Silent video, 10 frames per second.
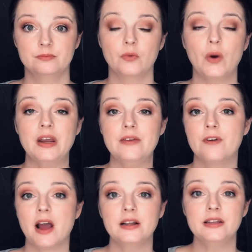When he
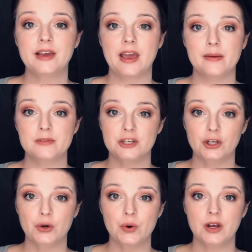finally came
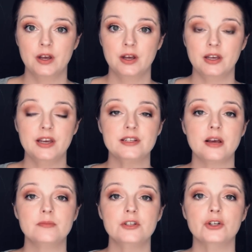to, he
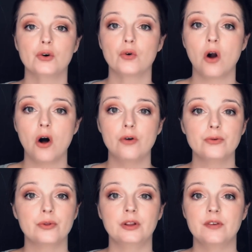attempted to crawl
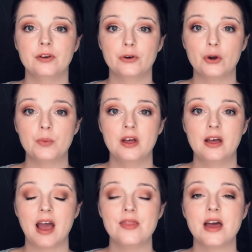through the living room
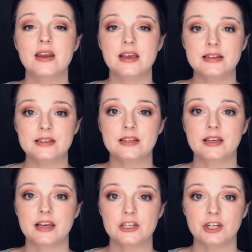and then into the
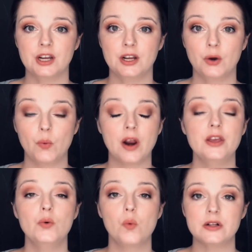kitchen, where
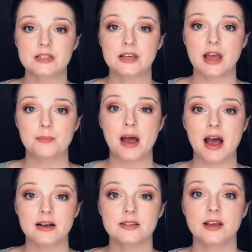he once again
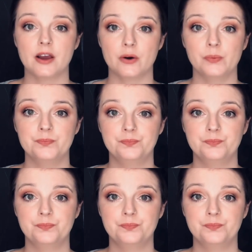passed out.